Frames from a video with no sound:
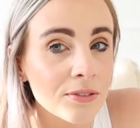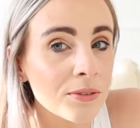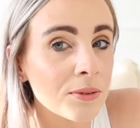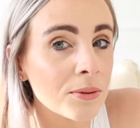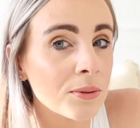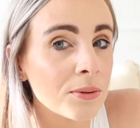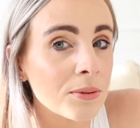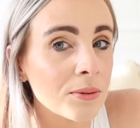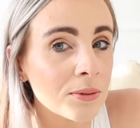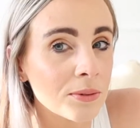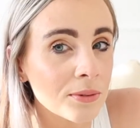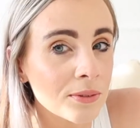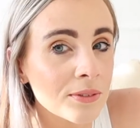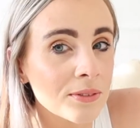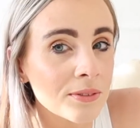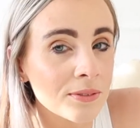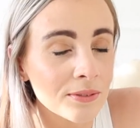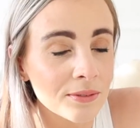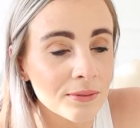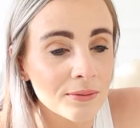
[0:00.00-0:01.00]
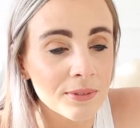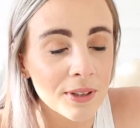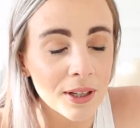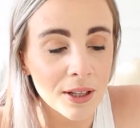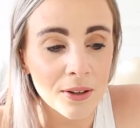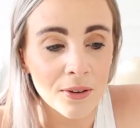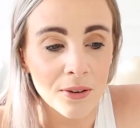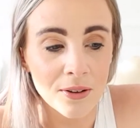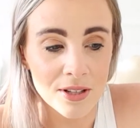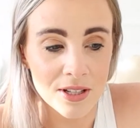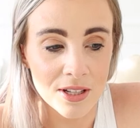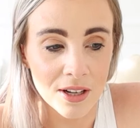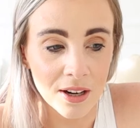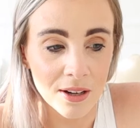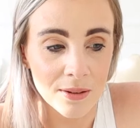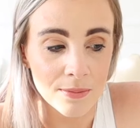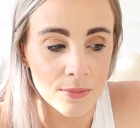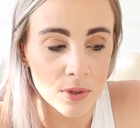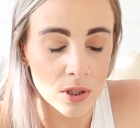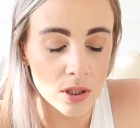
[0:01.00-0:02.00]
for a long
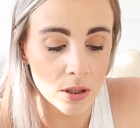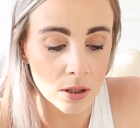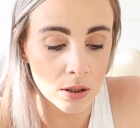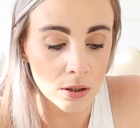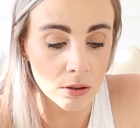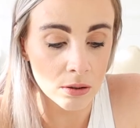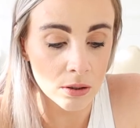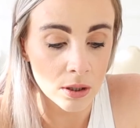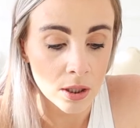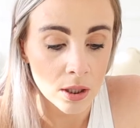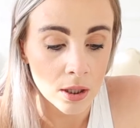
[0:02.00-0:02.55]
time. So